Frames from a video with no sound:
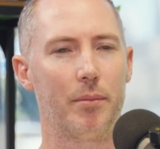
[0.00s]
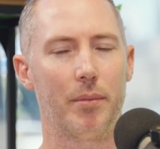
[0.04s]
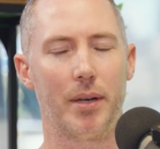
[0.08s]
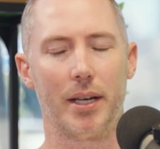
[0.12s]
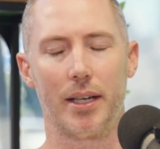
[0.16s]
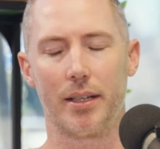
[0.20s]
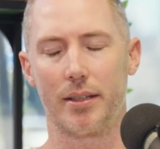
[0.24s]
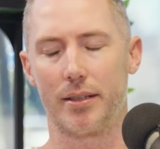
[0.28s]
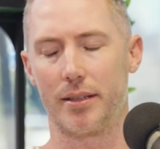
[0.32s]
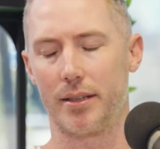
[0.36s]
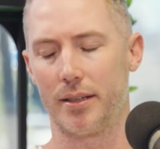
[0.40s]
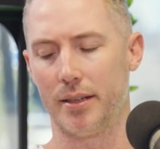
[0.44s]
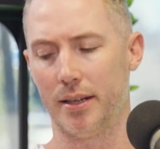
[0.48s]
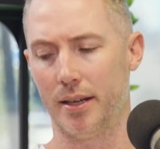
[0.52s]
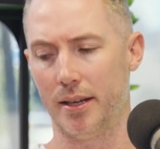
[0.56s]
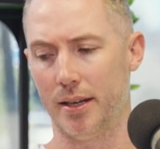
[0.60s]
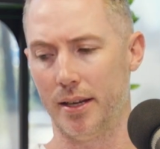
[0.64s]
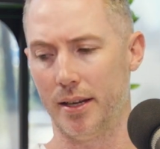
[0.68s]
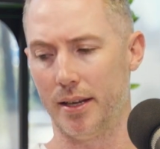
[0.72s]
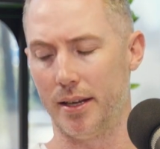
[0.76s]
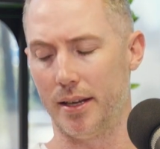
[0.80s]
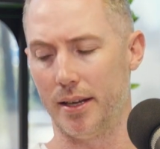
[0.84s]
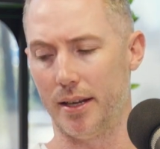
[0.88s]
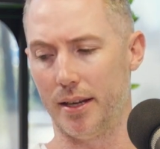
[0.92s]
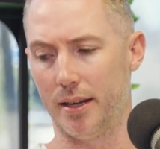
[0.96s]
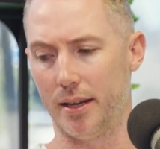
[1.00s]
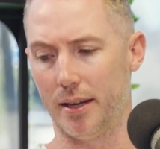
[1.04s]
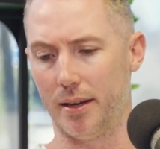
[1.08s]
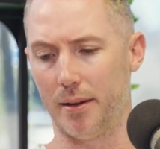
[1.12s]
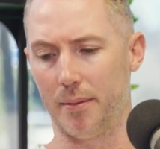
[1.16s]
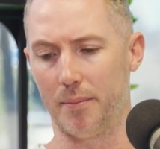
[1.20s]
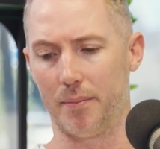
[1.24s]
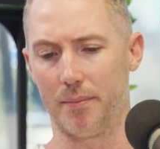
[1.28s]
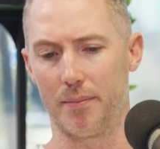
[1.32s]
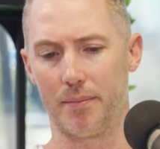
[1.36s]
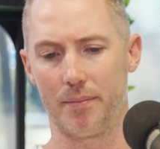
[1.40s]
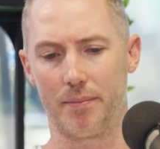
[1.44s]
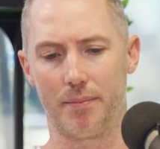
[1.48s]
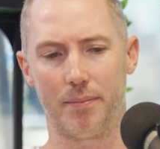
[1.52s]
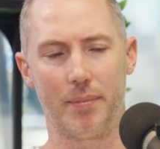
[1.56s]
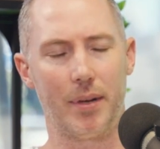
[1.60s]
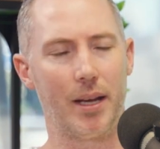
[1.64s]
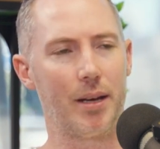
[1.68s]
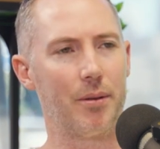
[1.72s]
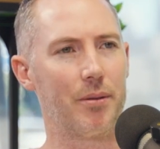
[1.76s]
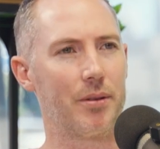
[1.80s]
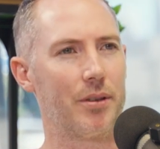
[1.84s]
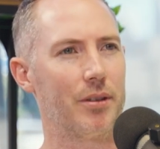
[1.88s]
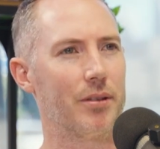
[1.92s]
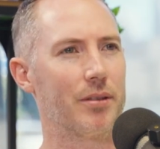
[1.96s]
might
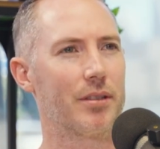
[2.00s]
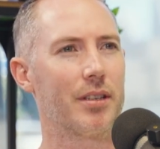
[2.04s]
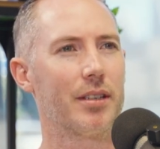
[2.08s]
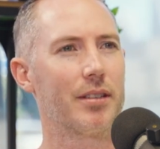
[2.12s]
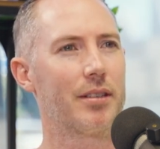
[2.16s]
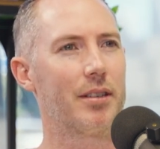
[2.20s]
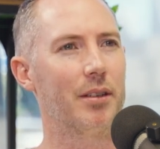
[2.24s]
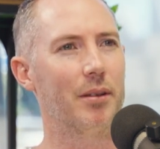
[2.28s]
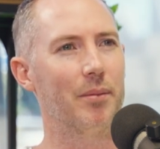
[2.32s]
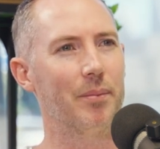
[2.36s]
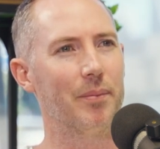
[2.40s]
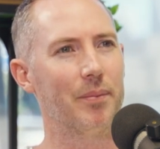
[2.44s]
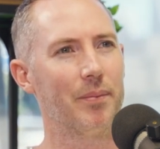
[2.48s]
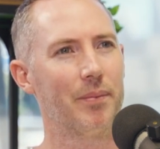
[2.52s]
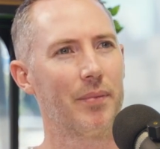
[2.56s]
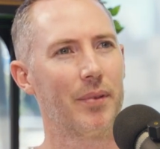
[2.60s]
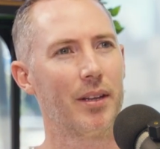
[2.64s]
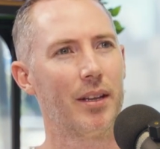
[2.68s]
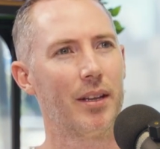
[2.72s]
play with your system.